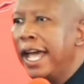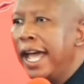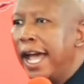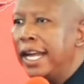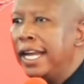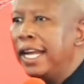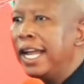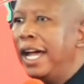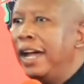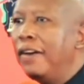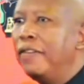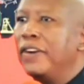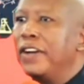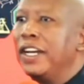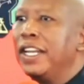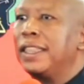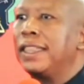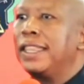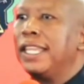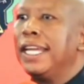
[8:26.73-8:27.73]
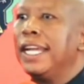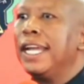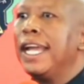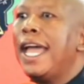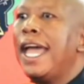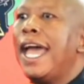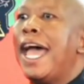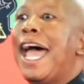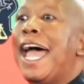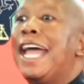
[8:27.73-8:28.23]
and everything
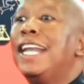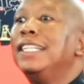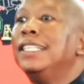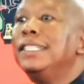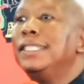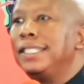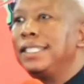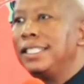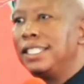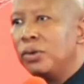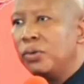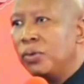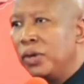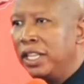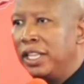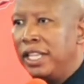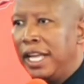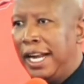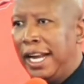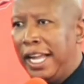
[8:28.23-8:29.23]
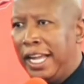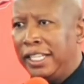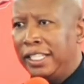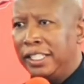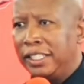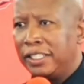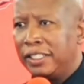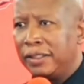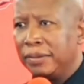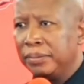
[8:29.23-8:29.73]
ends with the
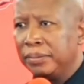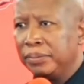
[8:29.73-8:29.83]
land.